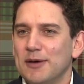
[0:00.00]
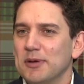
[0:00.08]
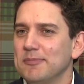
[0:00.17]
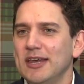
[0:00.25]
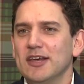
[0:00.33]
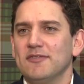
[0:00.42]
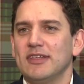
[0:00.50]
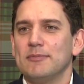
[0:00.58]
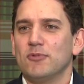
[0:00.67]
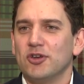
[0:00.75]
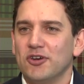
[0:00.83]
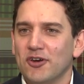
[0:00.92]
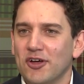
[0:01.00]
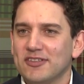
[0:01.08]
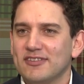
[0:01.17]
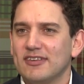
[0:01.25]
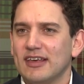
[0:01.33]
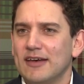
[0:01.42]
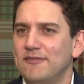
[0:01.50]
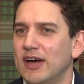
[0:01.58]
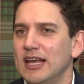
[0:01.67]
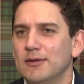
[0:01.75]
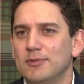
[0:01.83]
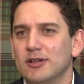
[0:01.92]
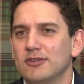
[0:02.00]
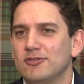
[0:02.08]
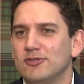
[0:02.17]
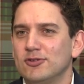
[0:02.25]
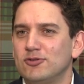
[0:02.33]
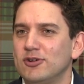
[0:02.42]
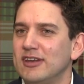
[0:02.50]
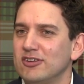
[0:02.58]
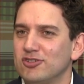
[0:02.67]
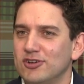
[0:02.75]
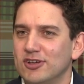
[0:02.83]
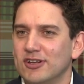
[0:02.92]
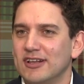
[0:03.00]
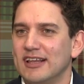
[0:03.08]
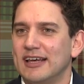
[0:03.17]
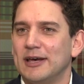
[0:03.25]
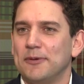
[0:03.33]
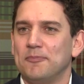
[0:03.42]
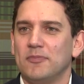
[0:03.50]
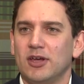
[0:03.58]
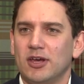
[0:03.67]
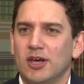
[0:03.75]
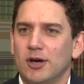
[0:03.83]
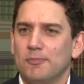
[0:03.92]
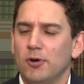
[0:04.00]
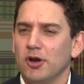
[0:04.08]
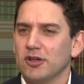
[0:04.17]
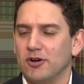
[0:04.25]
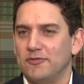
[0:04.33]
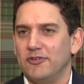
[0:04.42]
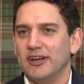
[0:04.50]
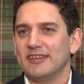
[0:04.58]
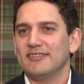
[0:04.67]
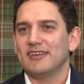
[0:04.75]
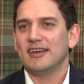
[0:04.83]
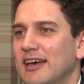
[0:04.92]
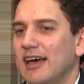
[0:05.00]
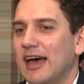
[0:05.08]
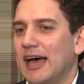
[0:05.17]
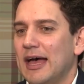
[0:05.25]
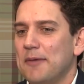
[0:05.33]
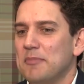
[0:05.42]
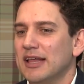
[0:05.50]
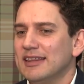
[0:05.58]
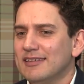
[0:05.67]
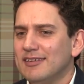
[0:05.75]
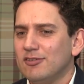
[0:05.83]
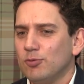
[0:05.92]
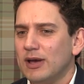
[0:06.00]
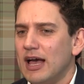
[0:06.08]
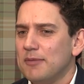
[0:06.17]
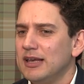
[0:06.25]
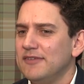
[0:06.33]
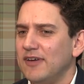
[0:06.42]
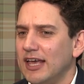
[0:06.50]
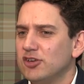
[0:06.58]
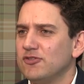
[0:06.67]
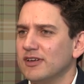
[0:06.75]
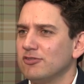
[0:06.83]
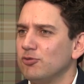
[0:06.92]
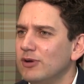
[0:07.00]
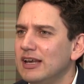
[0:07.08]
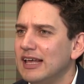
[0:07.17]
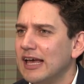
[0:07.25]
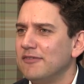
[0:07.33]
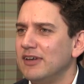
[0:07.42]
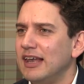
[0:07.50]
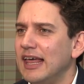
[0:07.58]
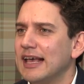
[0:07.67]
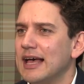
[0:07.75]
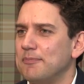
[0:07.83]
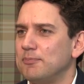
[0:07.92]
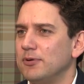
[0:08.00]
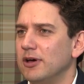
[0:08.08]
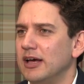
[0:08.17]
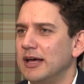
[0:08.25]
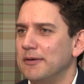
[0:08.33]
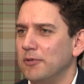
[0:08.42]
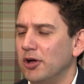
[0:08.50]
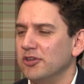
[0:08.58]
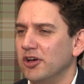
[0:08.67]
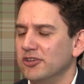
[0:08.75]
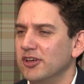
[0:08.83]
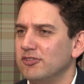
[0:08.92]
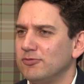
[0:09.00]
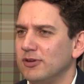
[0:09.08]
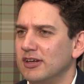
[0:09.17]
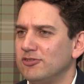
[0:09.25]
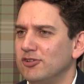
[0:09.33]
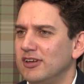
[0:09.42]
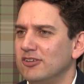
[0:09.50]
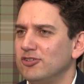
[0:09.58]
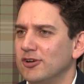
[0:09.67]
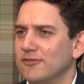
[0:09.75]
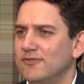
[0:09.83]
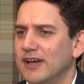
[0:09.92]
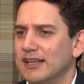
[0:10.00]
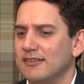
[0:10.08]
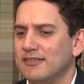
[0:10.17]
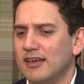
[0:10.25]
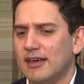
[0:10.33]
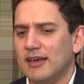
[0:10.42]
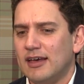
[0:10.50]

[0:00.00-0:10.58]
But many of them are not available to traditional product offerings. And this is where I believe hedge funds really have a leg up on those traditional funds.